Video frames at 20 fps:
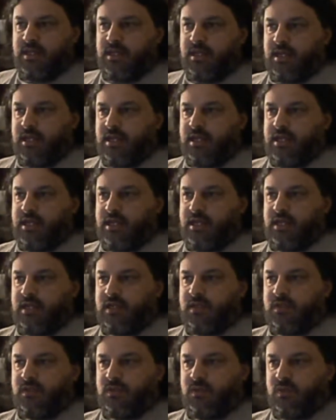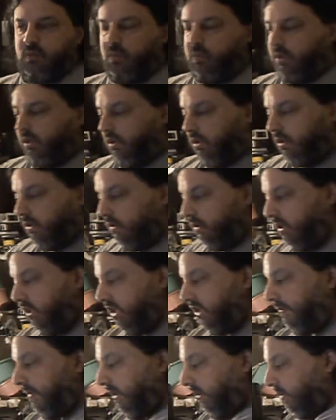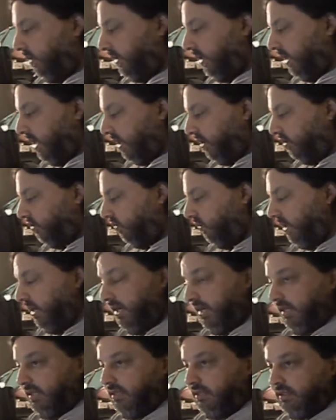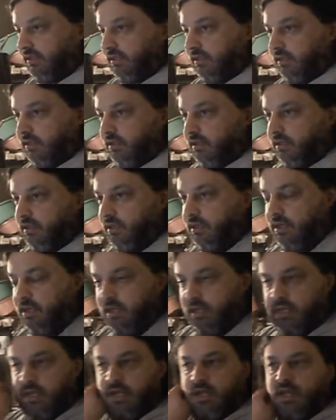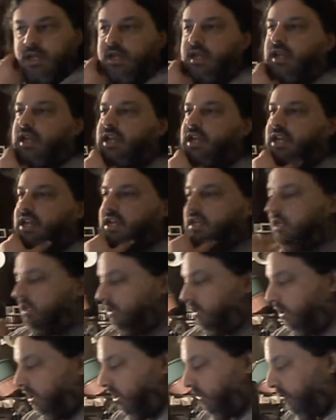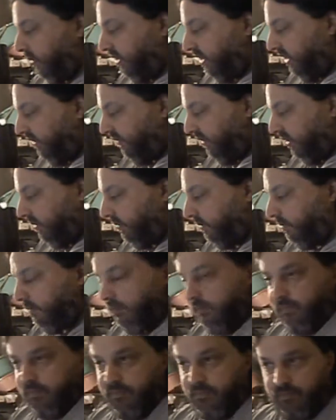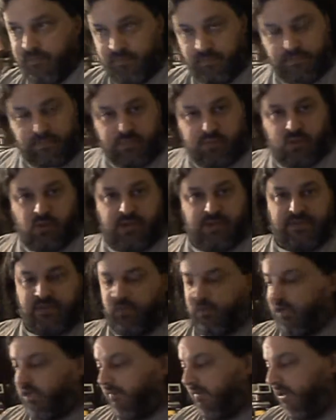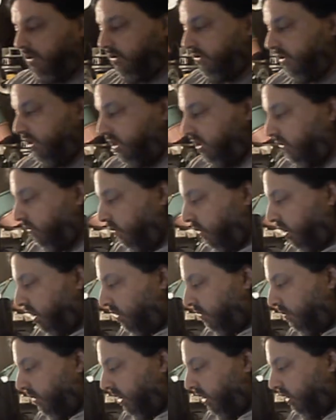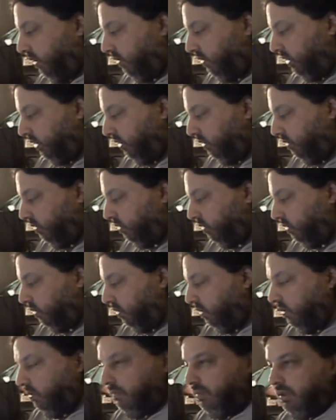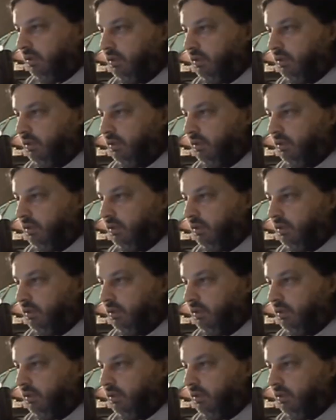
And we're going to be looking at trains. And our specific point that we're going to be using is we're going to be using YouTube